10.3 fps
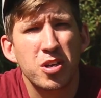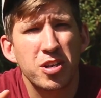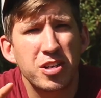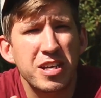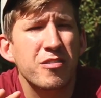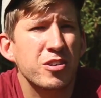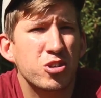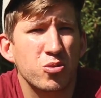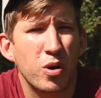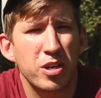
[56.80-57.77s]

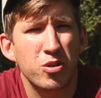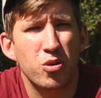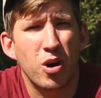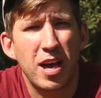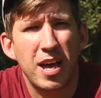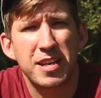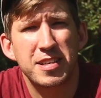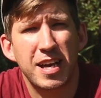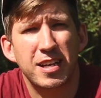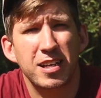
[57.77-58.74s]
nearest to where your end
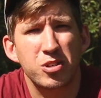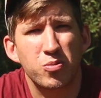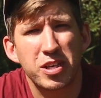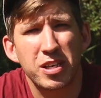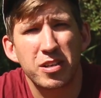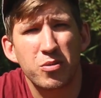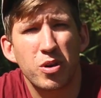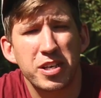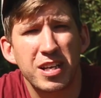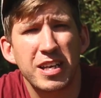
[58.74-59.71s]
tackle is, where
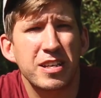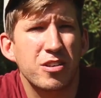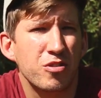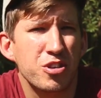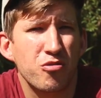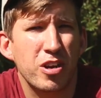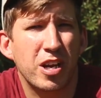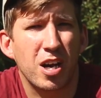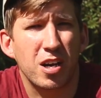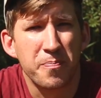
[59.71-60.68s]
your leader and your rig
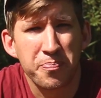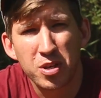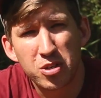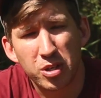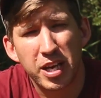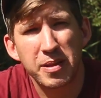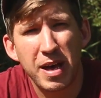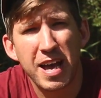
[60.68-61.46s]
are, to keep that